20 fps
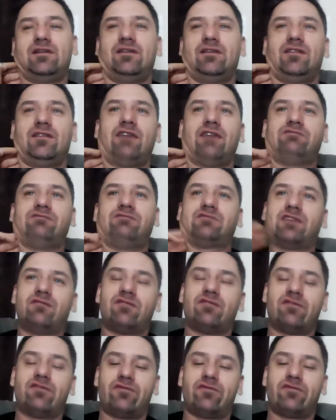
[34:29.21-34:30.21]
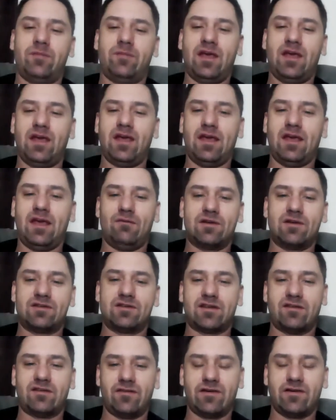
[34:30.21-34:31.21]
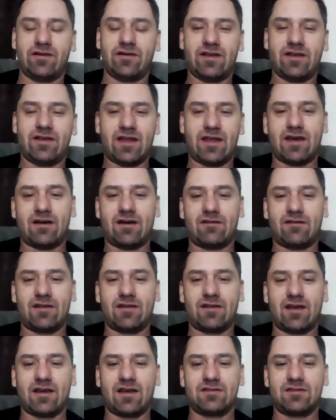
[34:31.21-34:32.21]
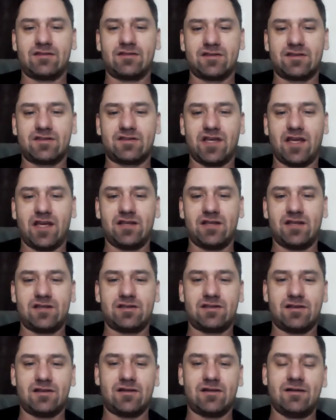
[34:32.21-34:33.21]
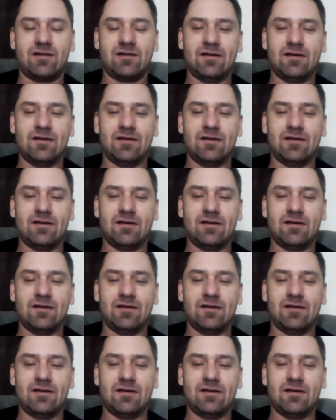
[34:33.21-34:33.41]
lifesaver for me once I figured that out, that I could just change the